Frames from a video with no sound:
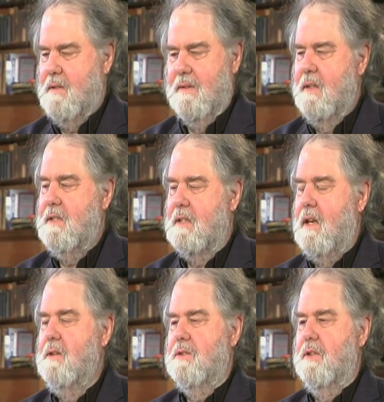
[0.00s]

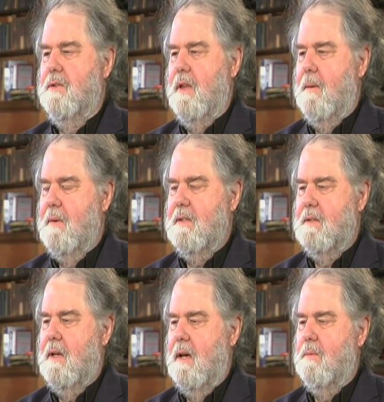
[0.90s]
I used to do that, but
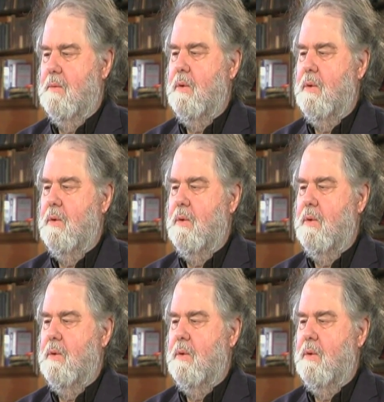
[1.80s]
now